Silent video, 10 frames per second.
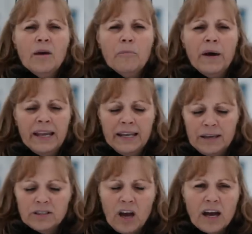But
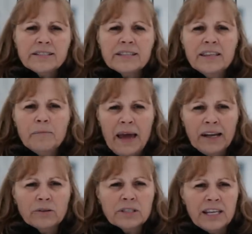in Dawson, the
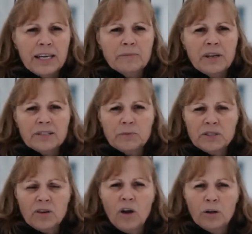medical team does
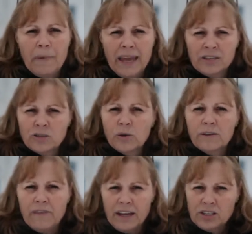what's called a
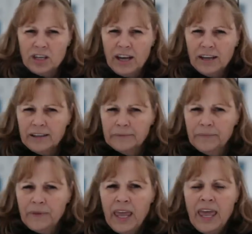mandatory vet check.
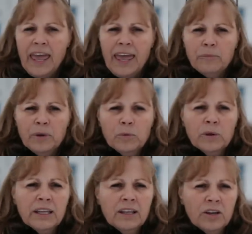And we
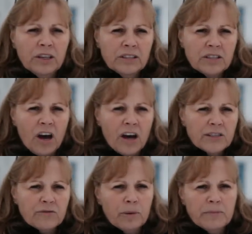really look at the
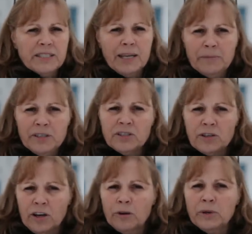dogs from stem to
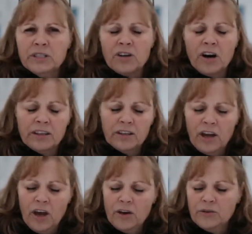stern. We start at the
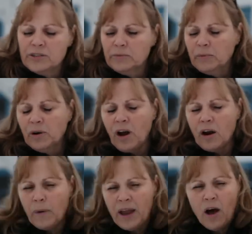nose and we work
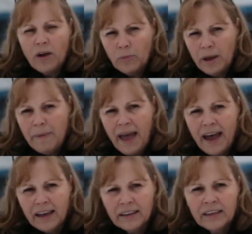our way all the way
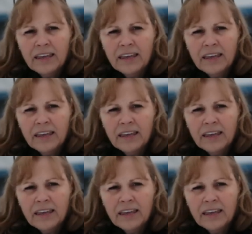back.